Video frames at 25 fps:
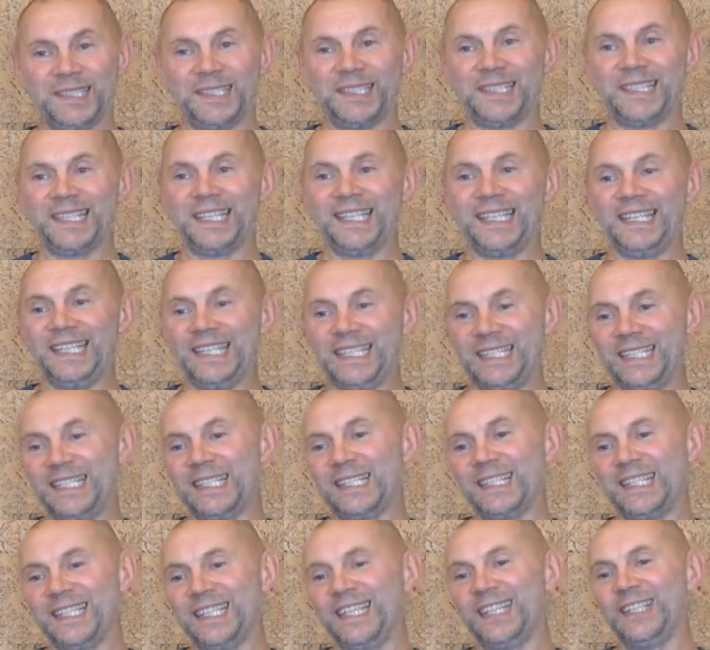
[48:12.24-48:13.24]
Real
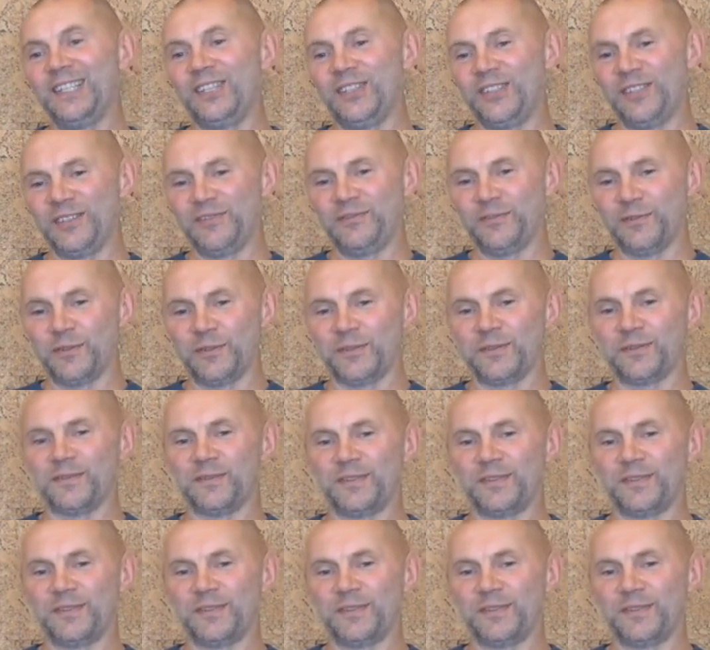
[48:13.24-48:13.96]
meditation is doing